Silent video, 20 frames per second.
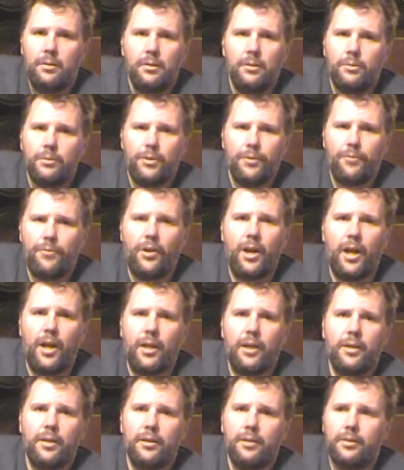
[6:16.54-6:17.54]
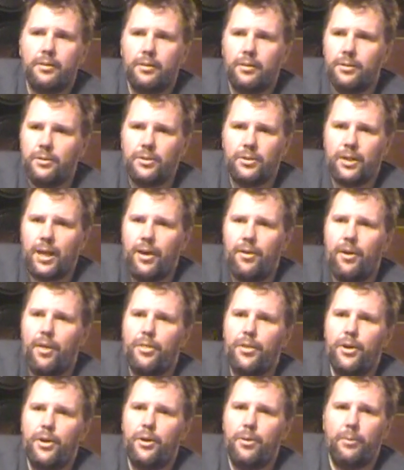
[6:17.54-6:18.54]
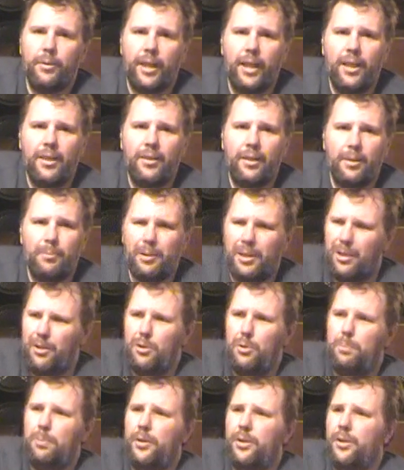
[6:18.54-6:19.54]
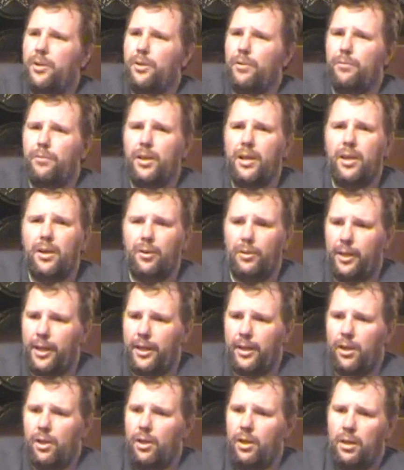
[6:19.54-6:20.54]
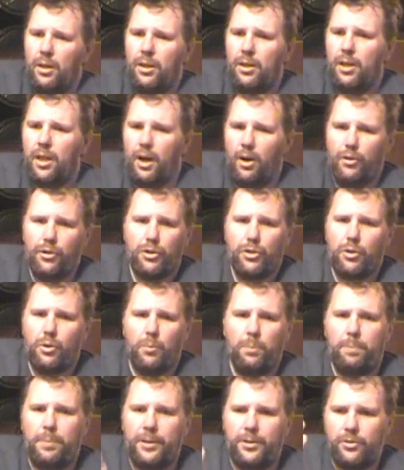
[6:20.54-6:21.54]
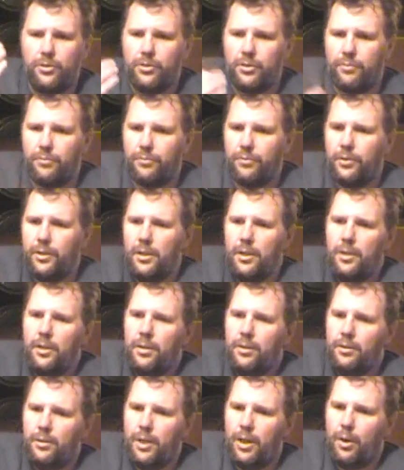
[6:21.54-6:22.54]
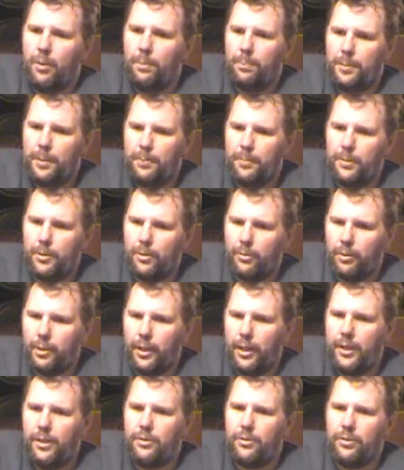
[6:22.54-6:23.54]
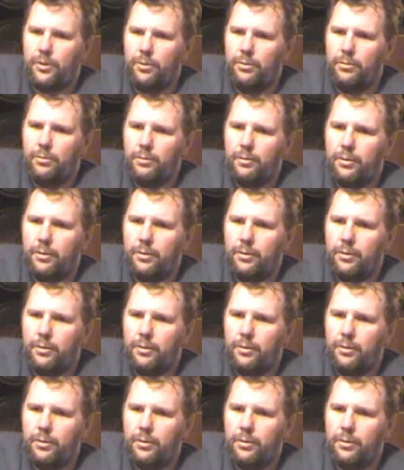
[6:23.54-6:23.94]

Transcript: What the fuck? It's got nothing to do with anything. But you put in your video like, you're showing pictures of, people you're related to.